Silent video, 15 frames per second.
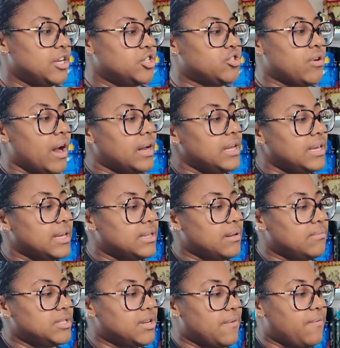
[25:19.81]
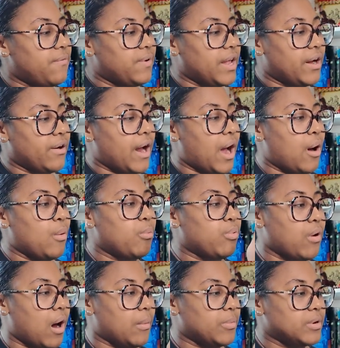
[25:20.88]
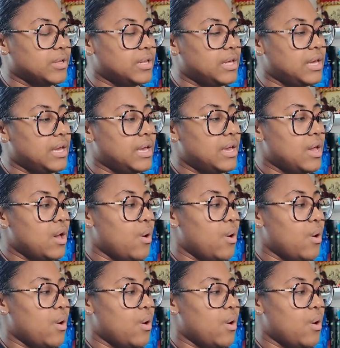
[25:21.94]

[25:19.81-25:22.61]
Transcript: trying to get them to flare out properly